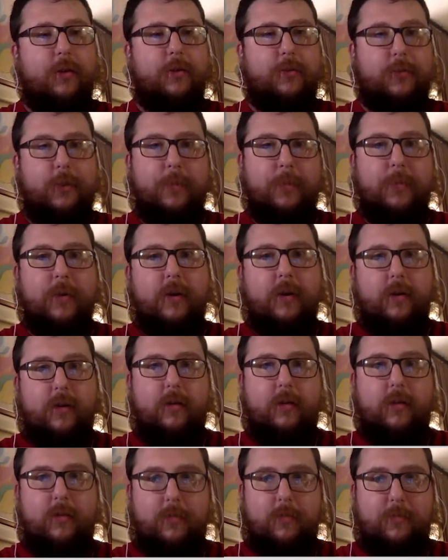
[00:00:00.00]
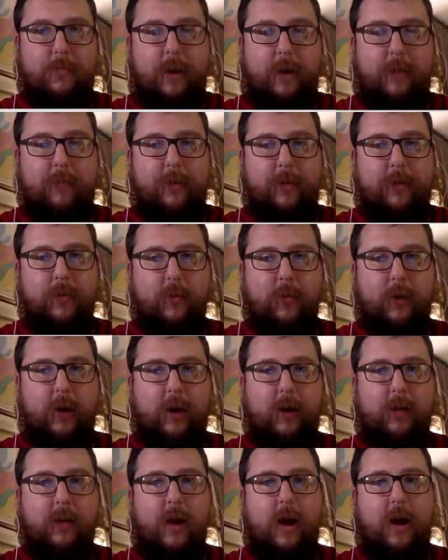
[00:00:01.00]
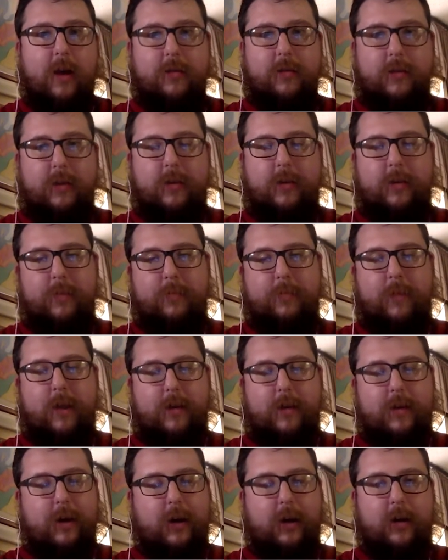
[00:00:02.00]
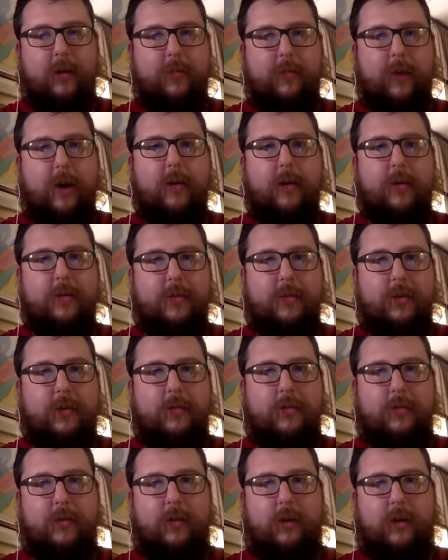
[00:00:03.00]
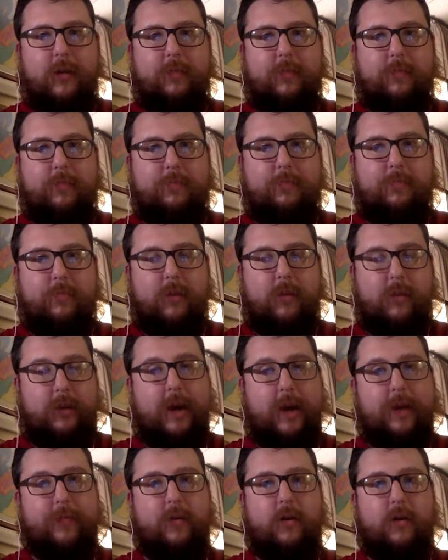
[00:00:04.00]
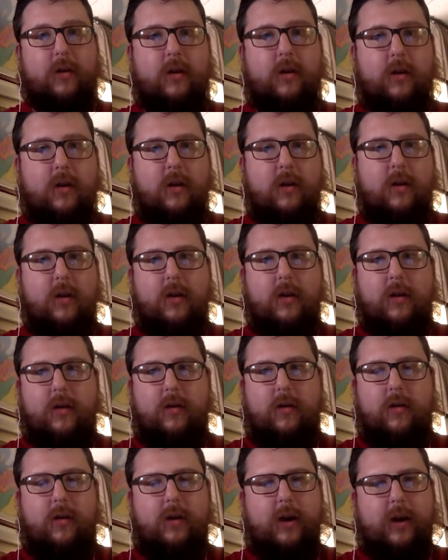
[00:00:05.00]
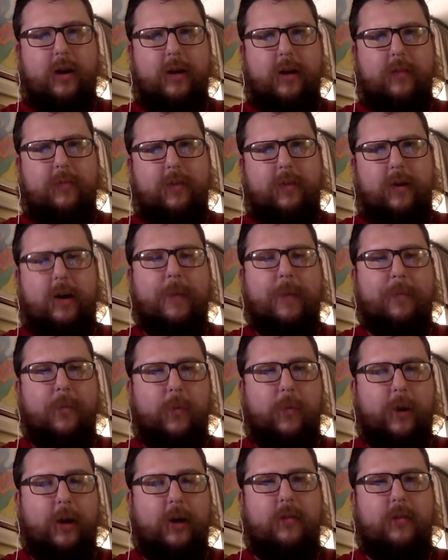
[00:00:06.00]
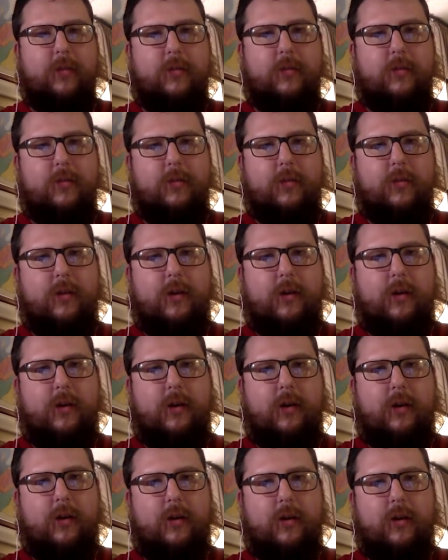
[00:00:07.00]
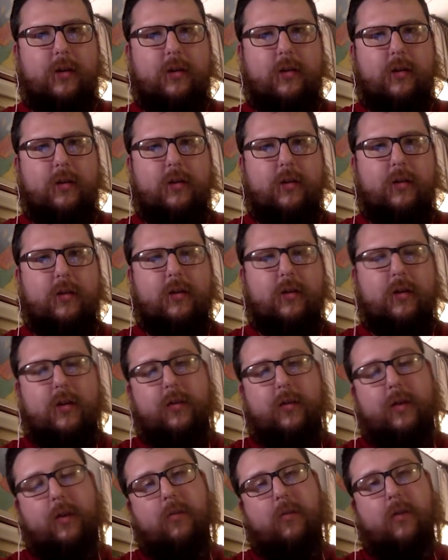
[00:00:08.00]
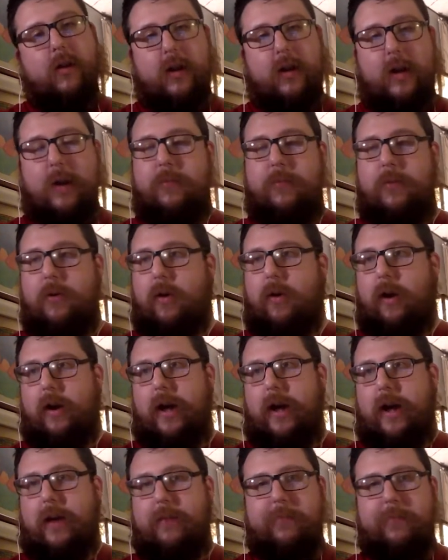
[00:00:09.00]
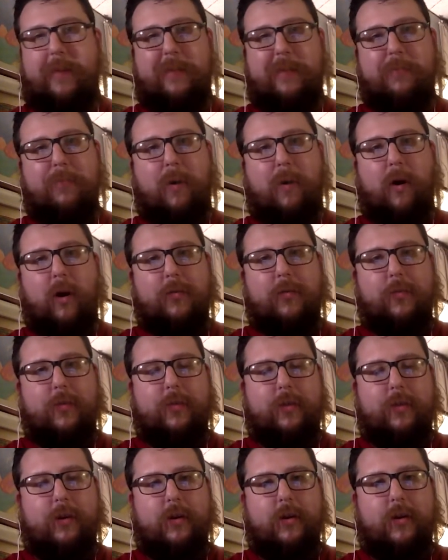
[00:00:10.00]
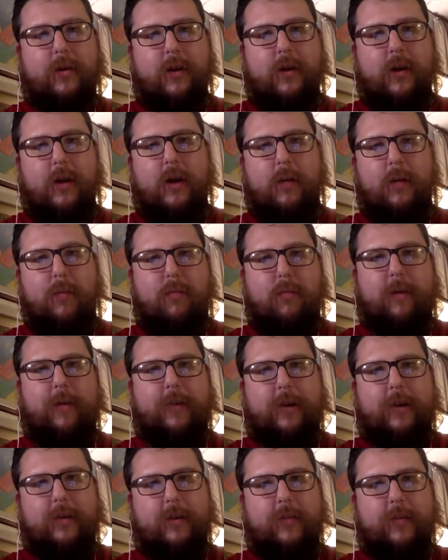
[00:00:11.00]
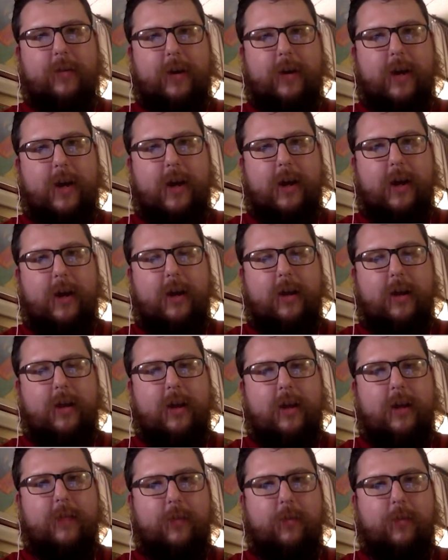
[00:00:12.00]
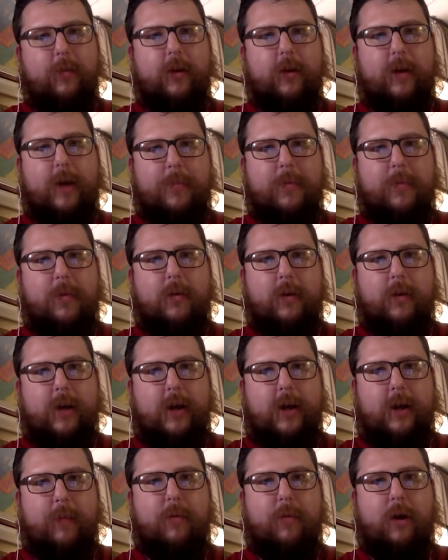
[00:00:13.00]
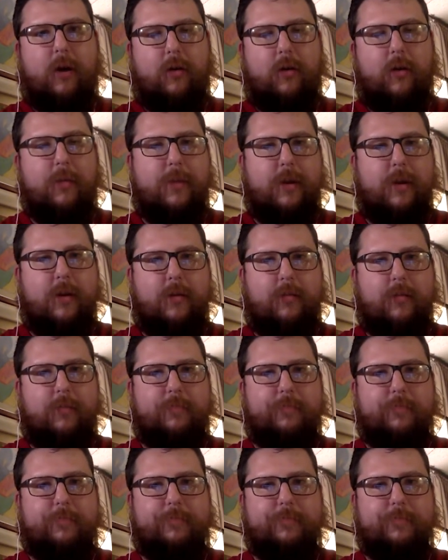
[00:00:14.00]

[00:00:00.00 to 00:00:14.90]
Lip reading: stupid, and the main reason why he lost and him not taking the virus seriously, really ever. Well, he did it for a couple of weeks, and would have kept doing that in like March with the briefings every day. I think if he would have kept doing that, he probably would have been